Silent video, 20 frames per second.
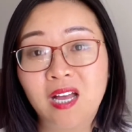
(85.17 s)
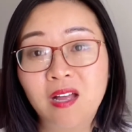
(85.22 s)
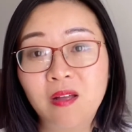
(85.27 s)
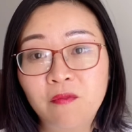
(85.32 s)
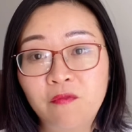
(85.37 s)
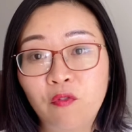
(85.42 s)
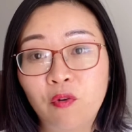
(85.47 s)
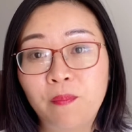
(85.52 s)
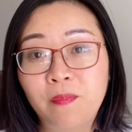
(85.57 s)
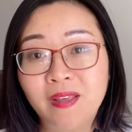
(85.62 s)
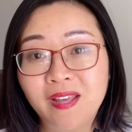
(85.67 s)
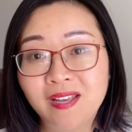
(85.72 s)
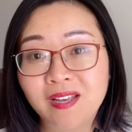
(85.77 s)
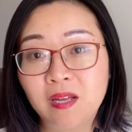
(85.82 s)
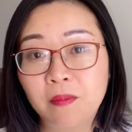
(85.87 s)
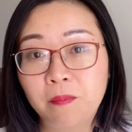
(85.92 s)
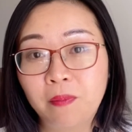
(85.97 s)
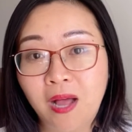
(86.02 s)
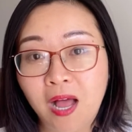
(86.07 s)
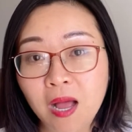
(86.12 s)
for being
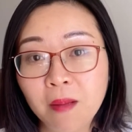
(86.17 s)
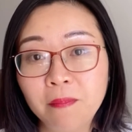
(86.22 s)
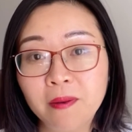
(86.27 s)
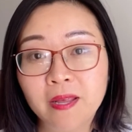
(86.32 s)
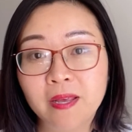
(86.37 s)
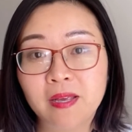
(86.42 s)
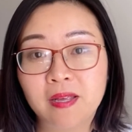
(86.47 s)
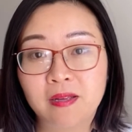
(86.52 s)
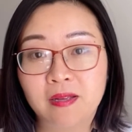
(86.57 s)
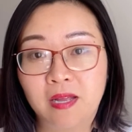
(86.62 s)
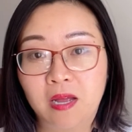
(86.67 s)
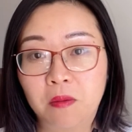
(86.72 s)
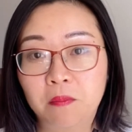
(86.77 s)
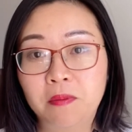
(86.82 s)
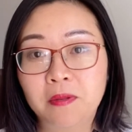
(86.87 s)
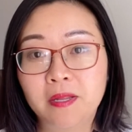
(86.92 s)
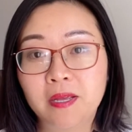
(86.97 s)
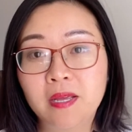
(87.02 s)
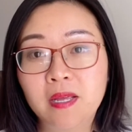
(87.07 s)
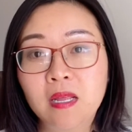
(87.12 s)
a public
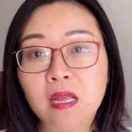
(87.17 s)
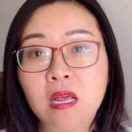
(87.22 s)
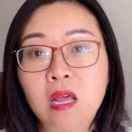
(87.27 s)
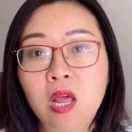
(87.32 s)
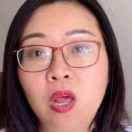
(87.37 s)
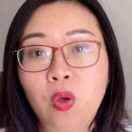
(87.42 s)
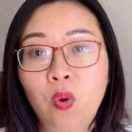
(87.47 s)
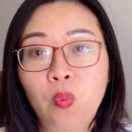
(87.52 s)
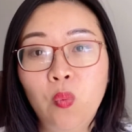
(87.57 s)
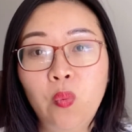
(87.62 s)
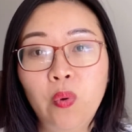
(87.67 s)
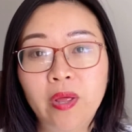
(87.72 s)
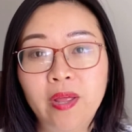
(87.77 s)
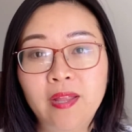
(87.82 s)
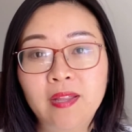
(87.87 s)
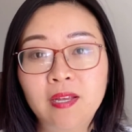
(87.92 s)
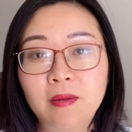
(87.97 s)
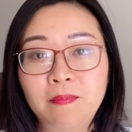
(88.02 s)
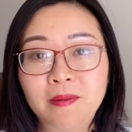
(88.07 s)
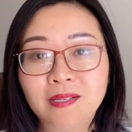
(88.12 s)
company.
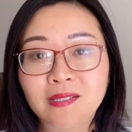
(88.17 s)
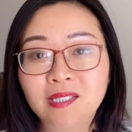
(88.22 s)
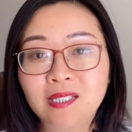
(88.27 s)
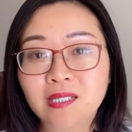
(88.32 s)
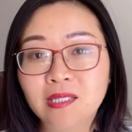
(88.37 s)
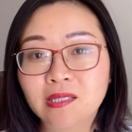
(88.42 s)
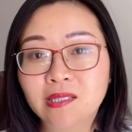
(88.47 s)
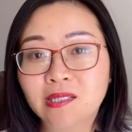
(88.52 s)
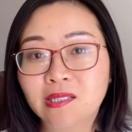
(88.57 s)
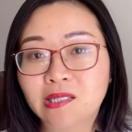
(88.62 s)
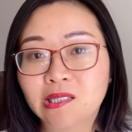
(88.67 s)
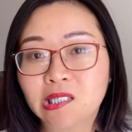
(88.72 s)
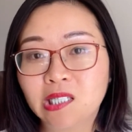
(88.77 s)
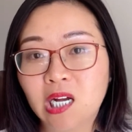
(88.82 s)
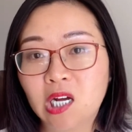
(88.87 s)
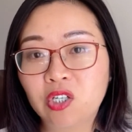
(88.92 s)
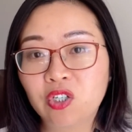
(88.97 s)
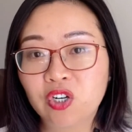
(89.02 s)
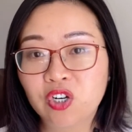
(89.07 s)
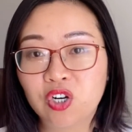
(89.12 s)
When a business
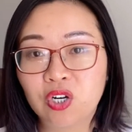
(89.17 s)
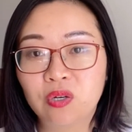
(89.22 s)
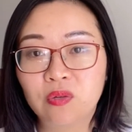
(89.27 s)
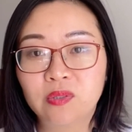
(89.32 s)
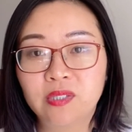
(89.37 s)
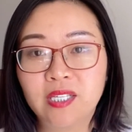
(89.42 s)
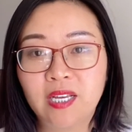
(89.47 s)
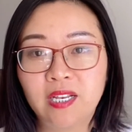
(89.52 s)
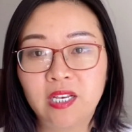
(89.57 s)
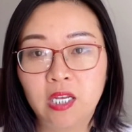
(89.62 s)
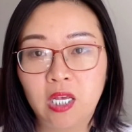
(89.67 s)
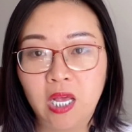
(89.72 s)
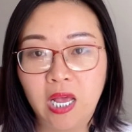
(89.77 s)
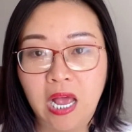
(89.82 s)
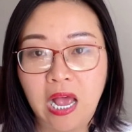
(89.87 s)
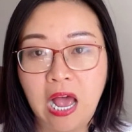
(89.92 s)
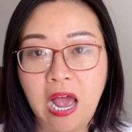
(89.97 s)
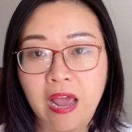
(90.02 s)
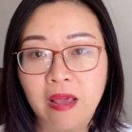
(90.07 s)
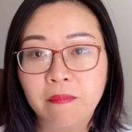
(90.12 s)
undergoes an
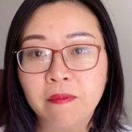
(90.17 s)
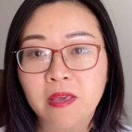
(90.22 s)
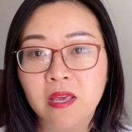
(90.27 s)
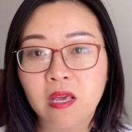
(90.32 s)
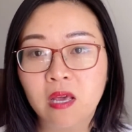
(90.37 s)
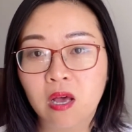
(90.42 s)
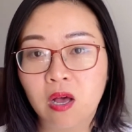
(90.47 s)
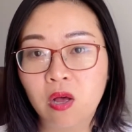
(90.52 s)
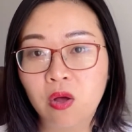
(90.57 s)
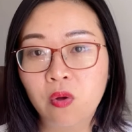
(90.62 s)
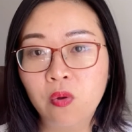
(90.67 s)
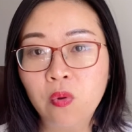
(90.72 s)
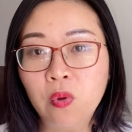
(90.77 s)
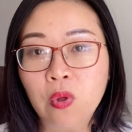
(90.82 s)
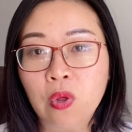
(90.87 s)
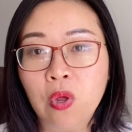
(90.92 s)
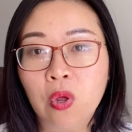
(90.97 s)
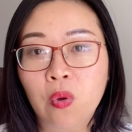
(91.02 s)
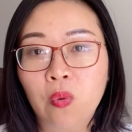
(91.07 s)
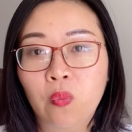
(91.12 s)
IPO
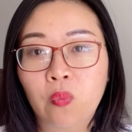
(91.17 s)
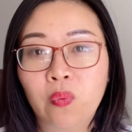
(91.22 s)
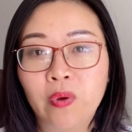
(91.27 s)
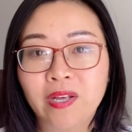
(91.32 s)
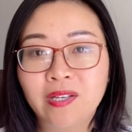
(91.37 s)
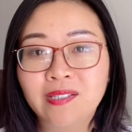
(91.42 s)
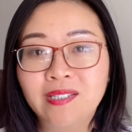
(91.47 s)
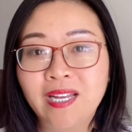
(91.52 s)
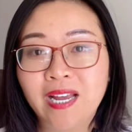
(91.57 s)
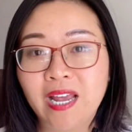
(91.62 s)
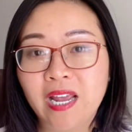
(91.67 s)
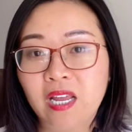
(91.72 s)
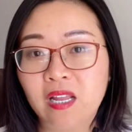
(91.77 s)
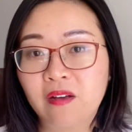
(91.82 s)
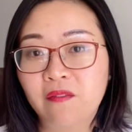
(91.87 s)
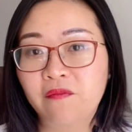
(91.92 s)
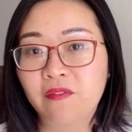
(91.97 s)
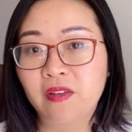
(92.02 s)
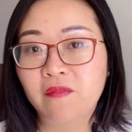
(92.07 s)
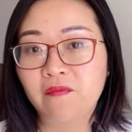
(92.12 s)
with the aid
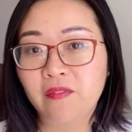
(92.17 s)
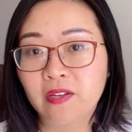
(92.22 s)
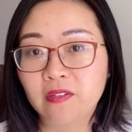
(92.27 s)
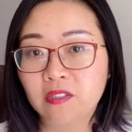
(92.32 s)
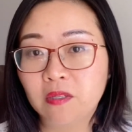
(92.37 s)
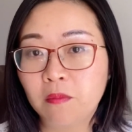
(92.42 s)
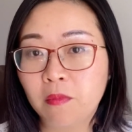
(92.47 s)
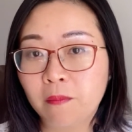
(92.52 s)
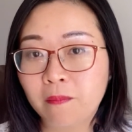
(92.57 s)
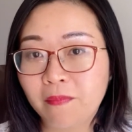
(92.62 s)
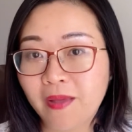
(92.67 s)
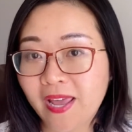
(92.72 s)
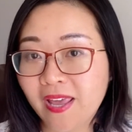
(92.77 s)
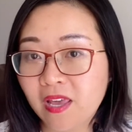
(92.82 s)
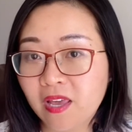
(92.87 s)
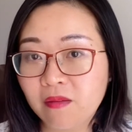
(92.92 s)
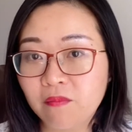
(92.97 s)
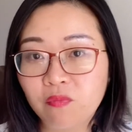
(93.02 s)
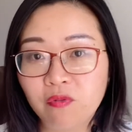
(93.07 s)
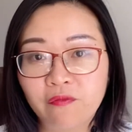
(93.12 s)
of investment
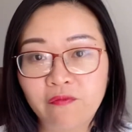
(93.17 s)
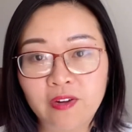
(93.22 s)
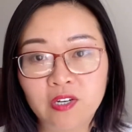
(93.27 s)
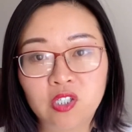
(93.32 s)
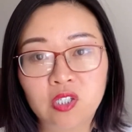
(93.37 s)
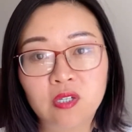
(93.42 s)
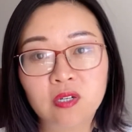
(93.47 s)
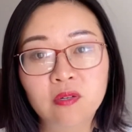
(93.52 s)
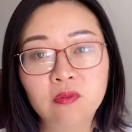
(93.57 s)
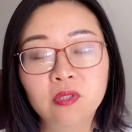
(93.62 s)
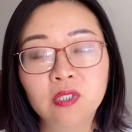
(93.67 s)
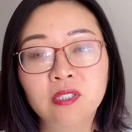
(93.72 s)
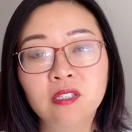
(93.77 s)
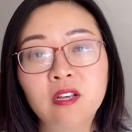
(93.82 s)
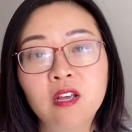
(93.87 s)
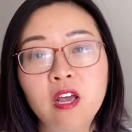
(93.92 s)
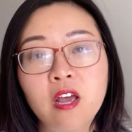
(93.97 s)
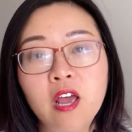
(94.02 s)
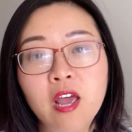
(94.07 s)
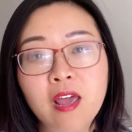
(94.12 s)
banking professionals,
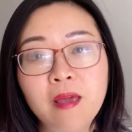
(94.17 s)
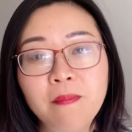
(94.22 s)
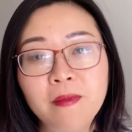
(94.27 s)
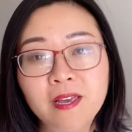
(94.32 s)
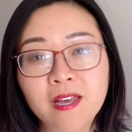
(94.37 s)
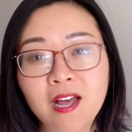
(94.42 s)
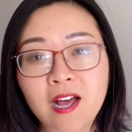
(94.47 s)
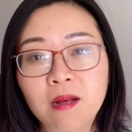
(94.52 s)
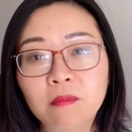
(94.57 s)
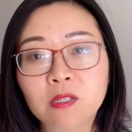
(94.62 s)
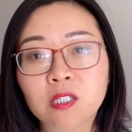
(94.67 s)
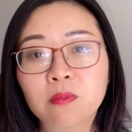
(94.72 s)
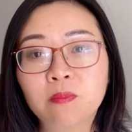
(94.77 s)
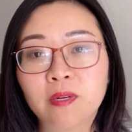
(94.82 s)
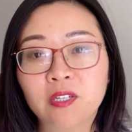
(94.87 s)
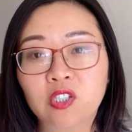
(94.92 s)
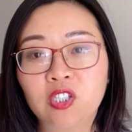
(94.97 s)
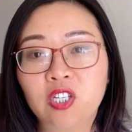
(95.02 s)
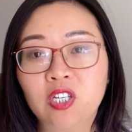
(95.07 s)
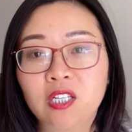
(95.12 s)
it becomes
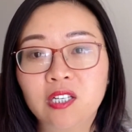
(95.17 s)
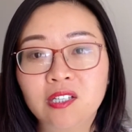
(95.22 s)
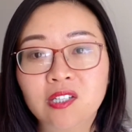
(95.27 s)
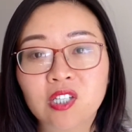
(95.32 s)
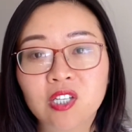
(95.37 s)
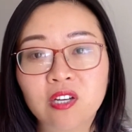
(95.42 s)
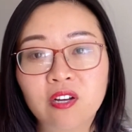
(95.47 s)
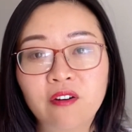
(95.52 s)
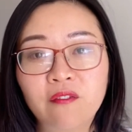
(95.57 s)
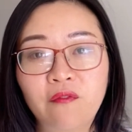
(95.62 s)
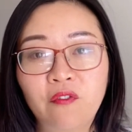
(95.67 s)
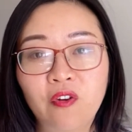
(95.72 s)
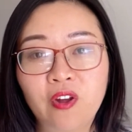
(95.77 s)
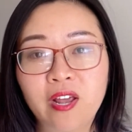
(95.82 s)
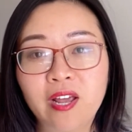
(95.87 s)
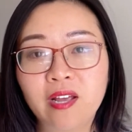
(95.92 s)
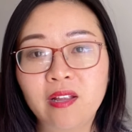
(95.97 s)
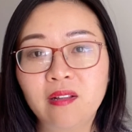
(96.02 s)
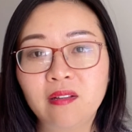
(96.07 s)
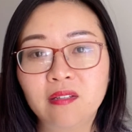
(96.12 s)
much easier for
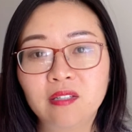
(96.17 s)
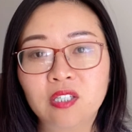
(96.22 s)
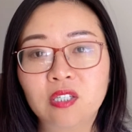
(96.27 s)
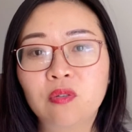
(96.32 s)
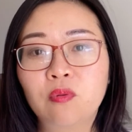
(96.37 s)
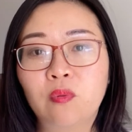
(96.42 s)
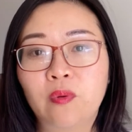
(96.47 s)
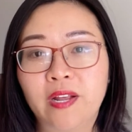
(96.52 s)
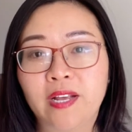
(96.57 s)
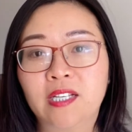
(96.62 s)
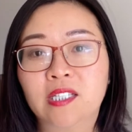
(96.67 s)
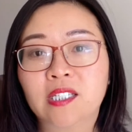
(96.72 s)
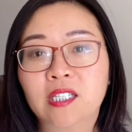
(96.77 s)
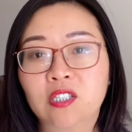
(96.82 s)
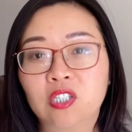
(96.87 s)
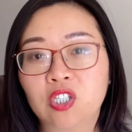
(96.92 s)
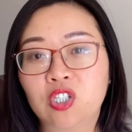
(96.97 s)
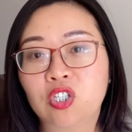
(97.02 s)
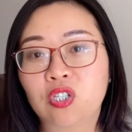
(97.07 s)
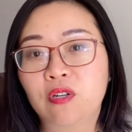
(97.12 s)
it to raise
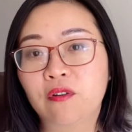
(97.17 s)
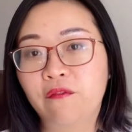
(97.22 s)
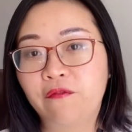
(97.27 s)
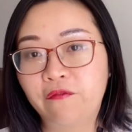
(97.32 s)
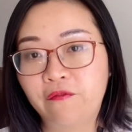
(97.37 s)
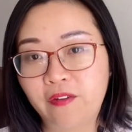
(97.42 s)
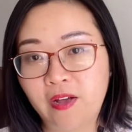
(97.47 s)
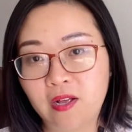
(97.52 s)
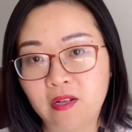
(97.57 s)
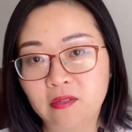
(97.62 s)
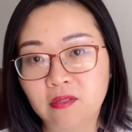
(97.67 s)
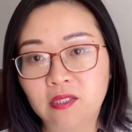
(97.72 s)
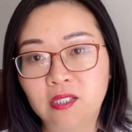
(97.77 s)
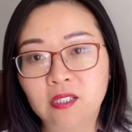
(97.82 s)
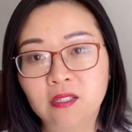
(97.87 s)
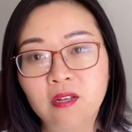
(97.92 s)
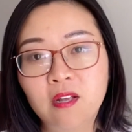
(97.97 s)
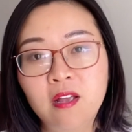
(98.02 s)
additional funds.